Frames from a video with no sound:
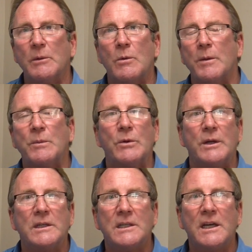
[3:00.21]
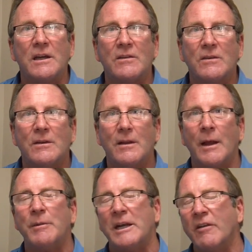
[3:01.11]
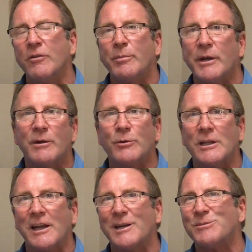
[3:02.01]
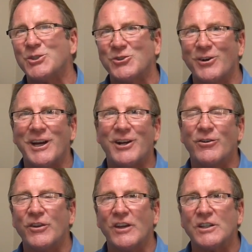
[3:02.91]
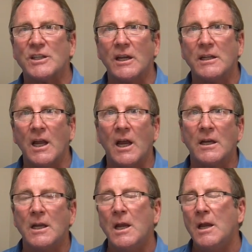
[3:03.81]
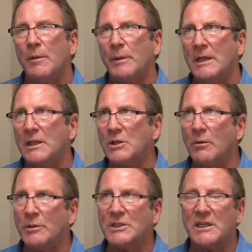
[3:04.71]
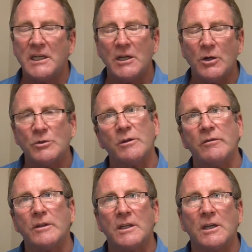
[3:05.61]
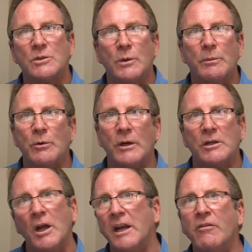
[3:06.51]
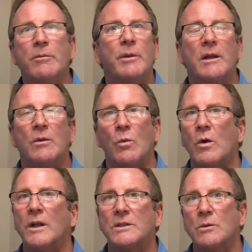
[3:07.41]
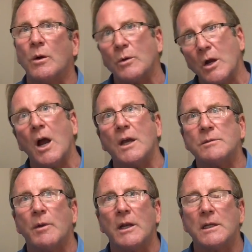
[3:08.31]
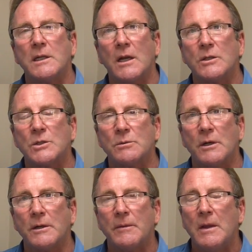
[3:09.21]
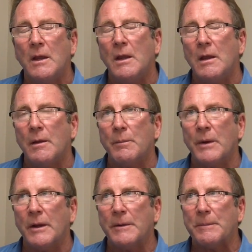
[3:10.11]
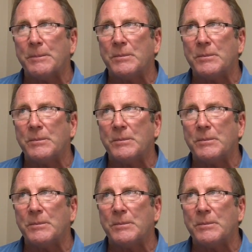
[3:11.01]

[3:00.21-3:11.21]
that want pretty teeth. I mean, everybody would like them straighter and things like that, but that's almost an ego-driven thing to a point. Not everybody wants, quote, cosmetic dentistry. But